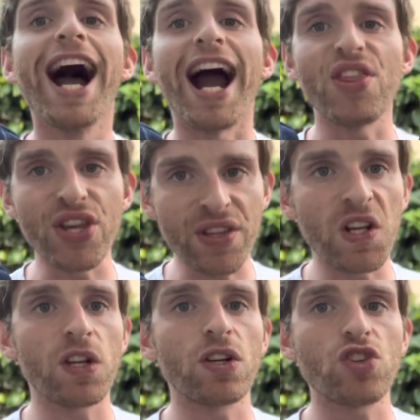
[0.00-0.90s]
I think they
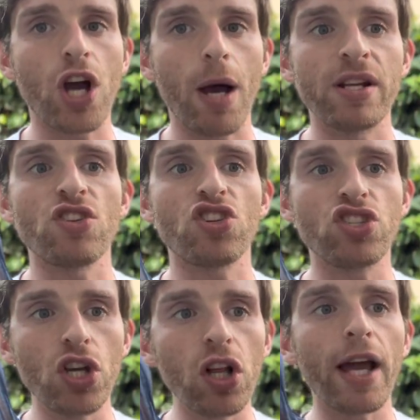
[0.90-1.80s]
did a good job, and it's
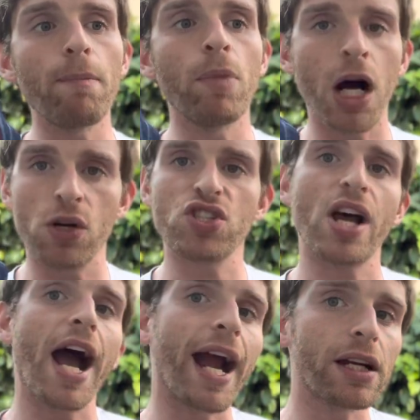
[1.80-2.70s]
still a moderate to
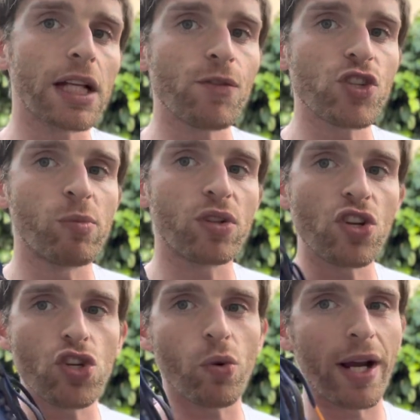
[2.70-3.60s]
higher level stability
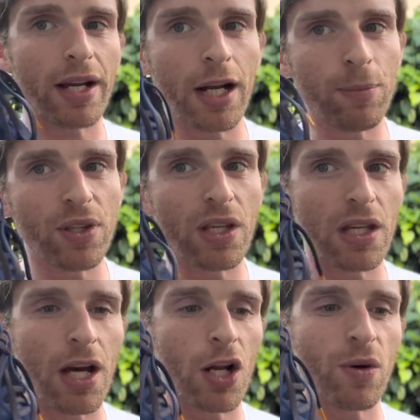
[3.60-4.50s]
shoe, where I kind of put the
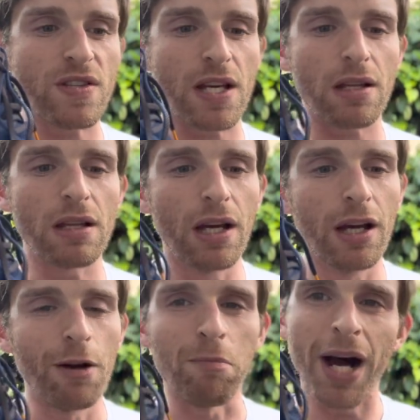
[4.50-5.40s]
Kayano as a
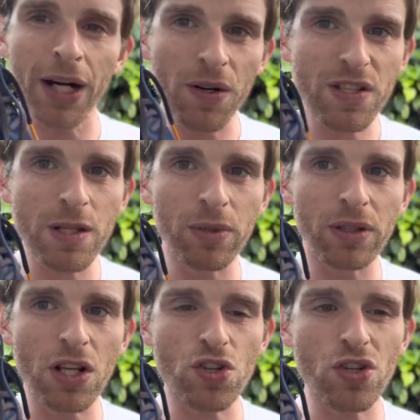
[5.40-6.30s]
moderate
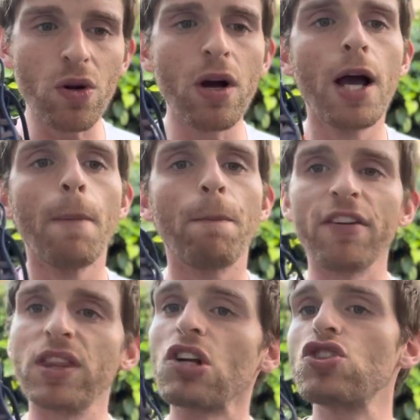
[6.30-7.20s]
stability shoe,
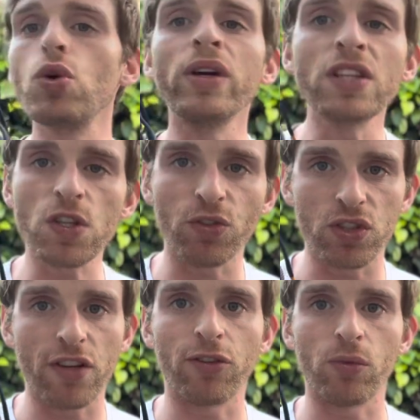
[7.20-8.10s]
but they're doing this for
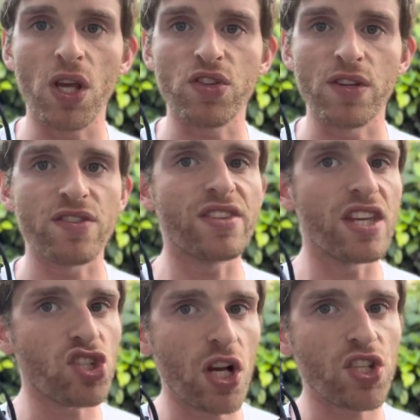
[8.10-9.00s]
different reasons.
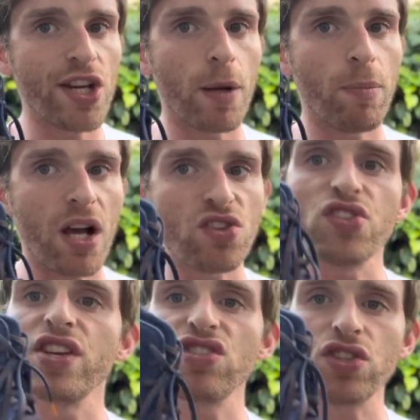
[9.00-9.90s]
This checks a lot of
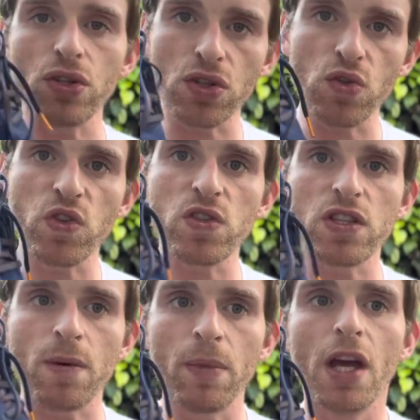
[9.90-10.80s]
boxes. This still uses
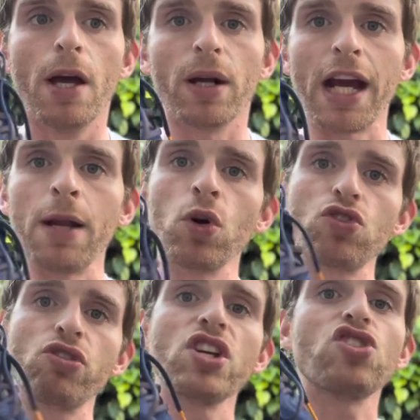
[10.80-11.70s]
some kind of more
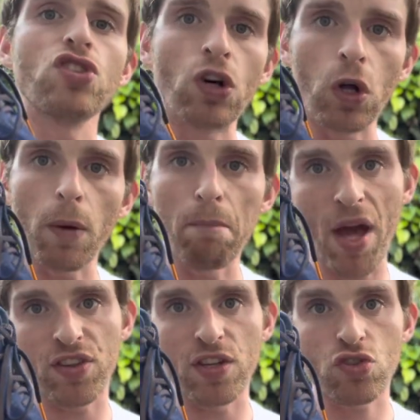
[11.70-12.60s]
traditional
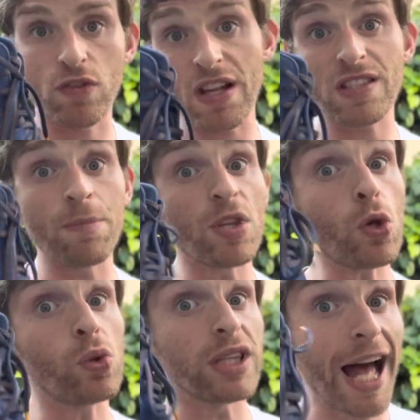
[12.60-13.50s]
methods. So if that's something you
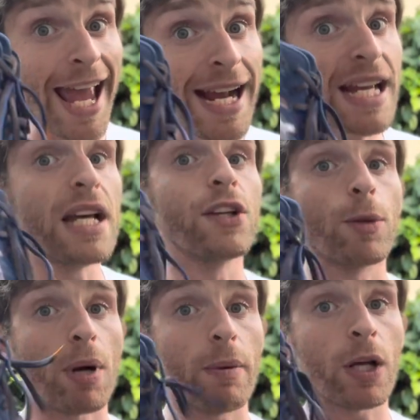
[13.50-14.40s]
like, you're
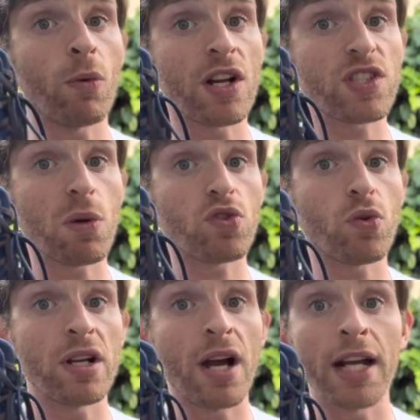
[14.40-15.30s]
probably going to want to stay with
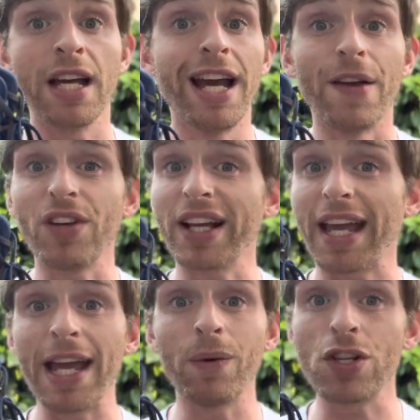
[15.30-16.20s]
29. If you're like,
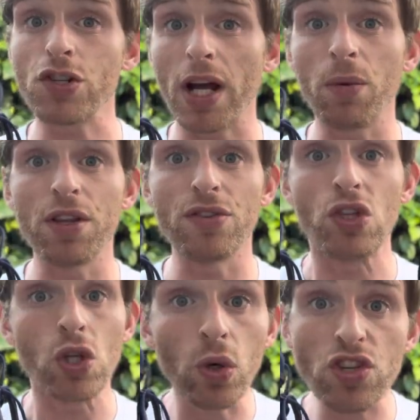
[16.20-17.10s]
hey, I want to try what
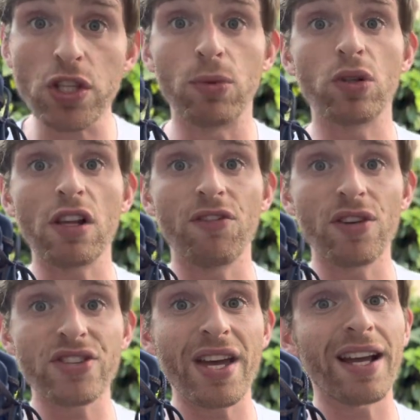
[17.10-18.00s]
newer stability
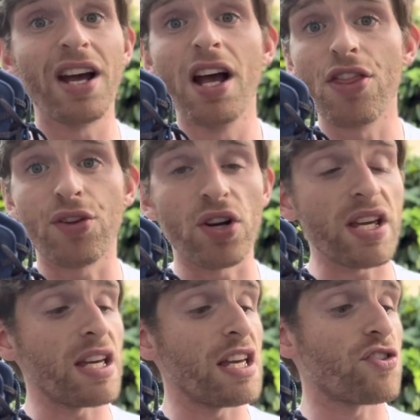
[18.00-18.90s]
feels like,
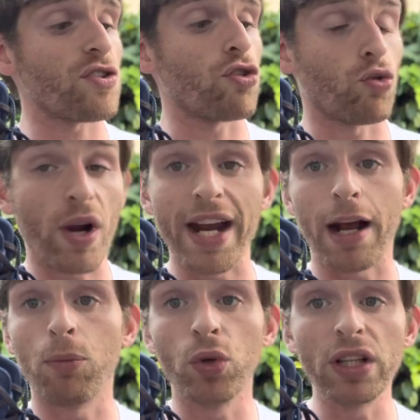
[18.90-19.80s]
30 is great.
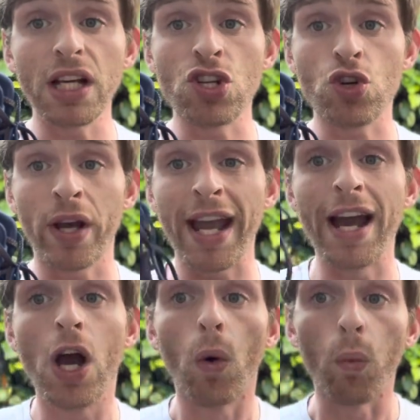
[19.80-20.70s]
I'm really enjoying it.
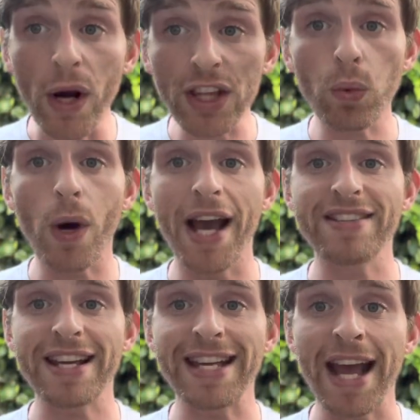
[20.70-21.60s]
Width wise,
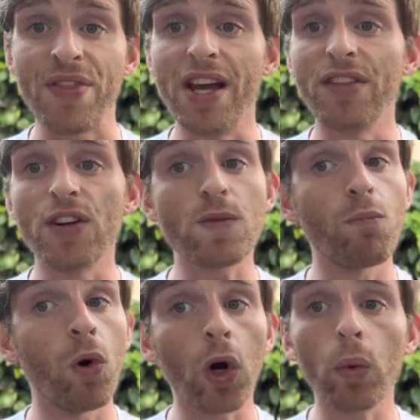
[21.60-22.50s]
again, there's
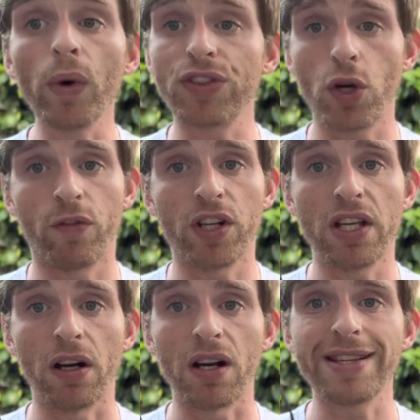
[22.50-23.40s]
more width over
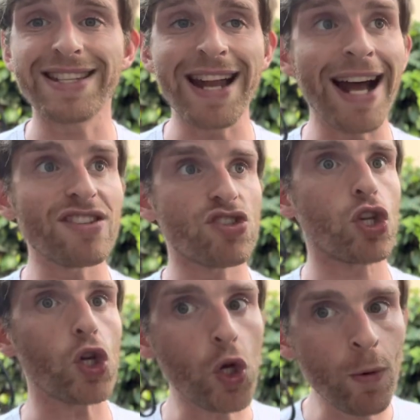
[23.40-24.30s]
here. It's not
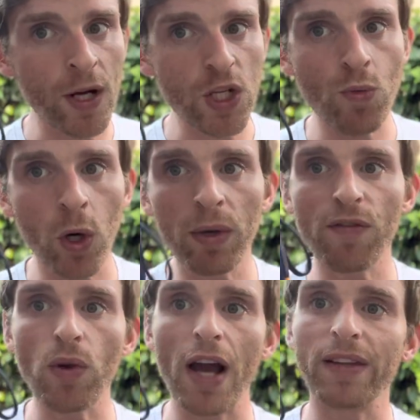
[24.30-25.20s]
too much more, but
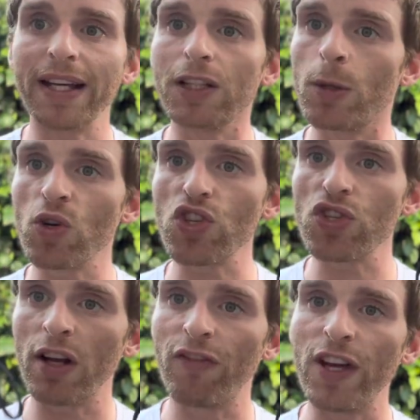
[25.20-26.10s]
if you have like a little more
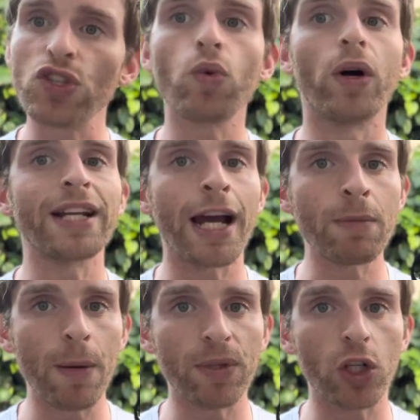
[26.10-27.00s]
snug fit, 29
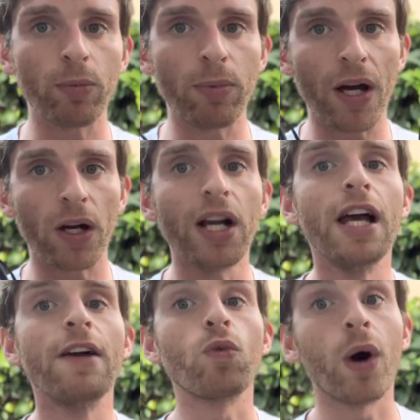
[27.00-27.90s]
might be a little bit better.
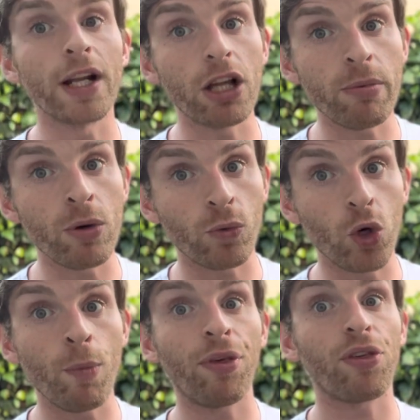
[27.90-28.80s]
If you want a little more
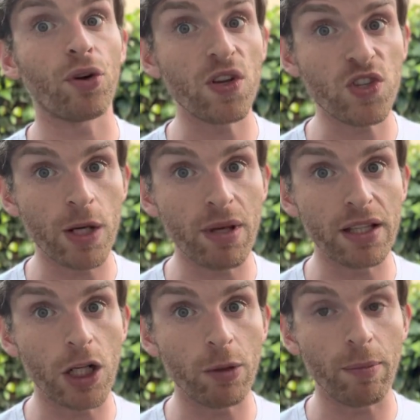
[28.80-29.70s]
room, 30 is going to be a
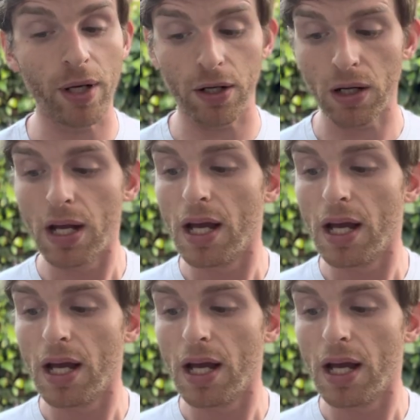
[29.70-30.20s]
little bit better.